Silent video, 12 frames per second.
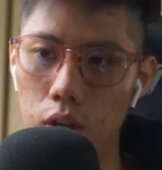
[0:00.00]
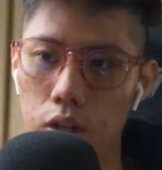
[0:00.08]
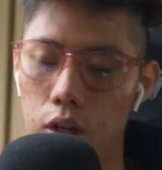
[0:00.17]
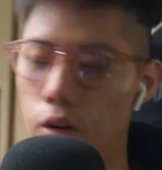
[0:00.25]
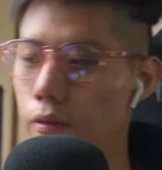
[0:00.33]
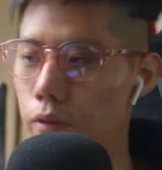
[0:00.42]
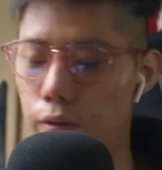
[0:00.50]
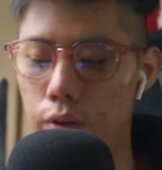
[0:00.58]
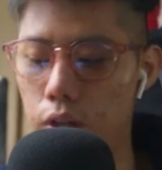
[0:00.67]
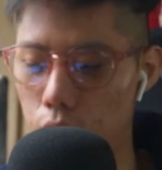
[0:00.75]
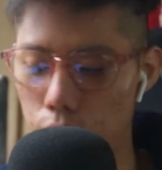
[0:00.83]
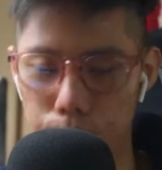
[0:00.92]
you know, feel free
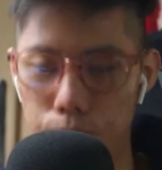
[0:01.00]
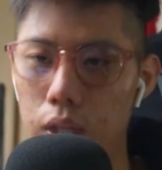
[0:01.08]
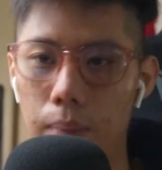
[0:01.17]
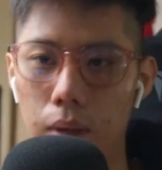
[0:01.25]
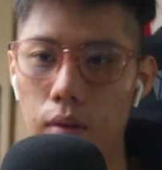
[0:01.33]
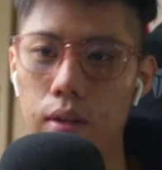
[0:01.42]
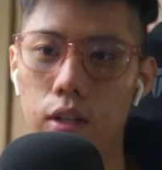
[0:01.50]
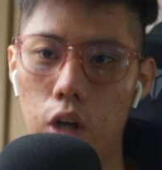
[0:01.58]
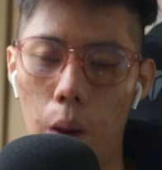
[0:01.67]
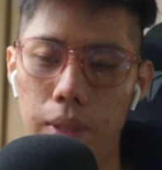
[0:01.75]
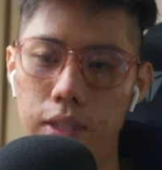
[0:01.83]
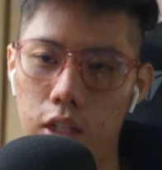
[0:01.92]
to put them down in the
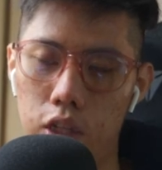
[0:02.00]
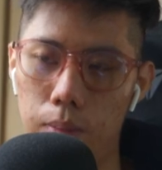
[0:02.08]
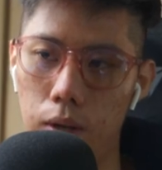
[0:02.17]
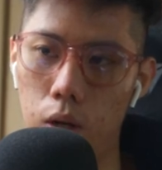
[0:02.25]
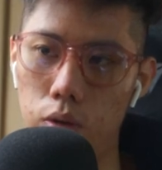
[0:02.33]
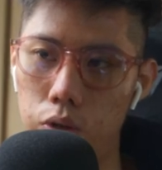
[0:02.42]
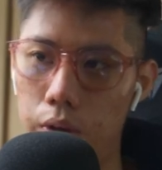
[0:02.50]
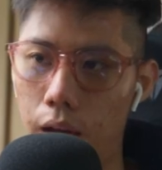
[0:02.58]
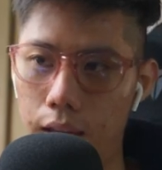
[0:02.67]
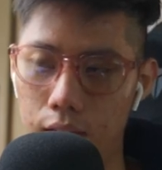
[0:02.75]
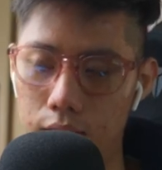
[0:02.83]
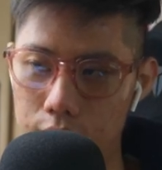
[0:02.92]
comment section below so that I
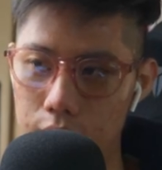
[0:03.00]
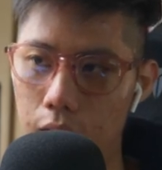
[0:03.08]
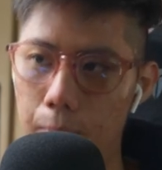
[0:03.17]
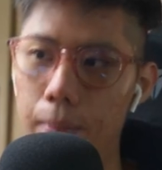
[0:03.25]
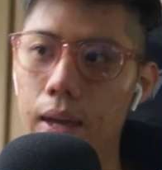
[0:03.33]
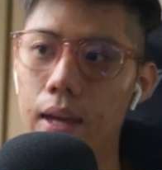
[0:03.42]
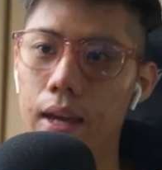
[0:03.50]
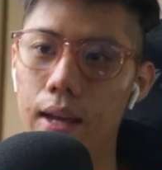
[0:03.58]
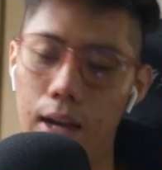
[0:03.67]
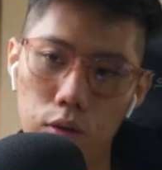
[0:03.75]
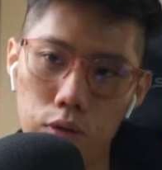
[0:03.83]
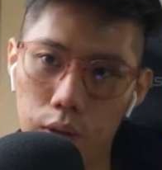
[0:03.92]
can see them and
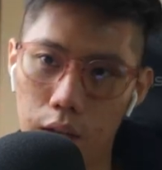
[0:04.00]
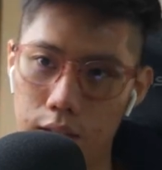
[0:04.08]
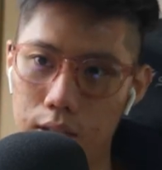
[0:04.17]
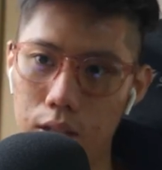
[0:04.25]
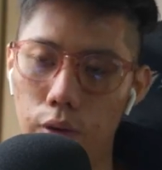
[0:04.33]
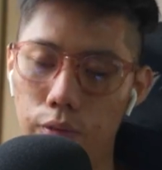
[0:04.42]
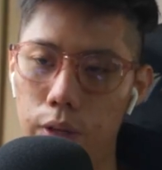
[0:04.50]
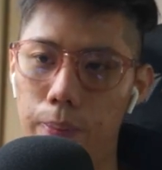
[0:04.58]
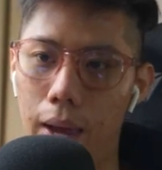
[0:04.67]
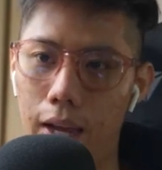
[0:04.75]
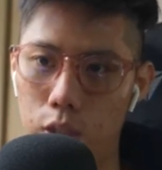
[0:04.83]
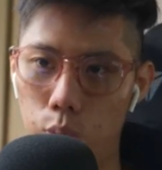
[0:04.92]
I also can see your
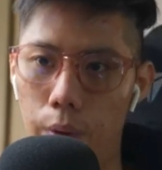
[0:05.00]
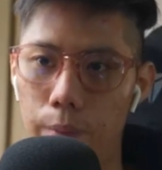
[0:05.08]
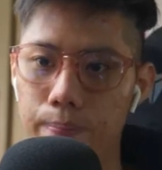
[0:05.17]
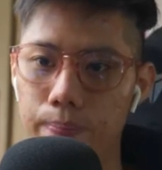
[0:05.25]
feedback as well.